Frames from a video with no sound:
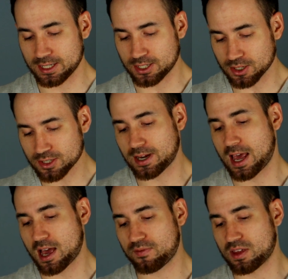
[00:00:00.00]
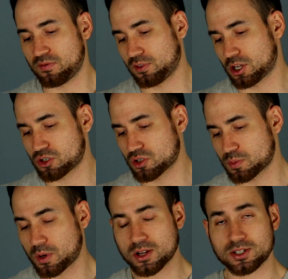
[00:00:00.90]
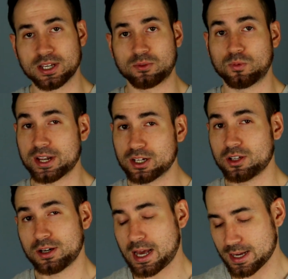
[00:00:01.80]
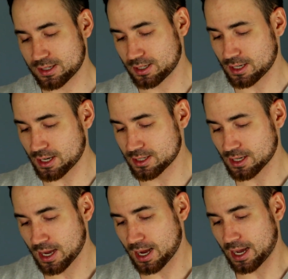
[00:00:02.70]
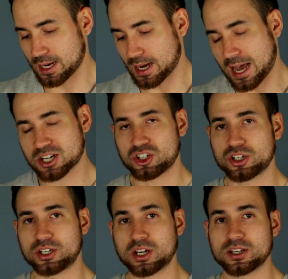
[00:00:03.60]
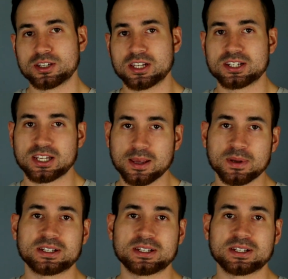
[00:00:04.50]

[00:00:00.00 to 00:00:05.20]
It doesn't have a flush response like regular niacin does, and it actually does the same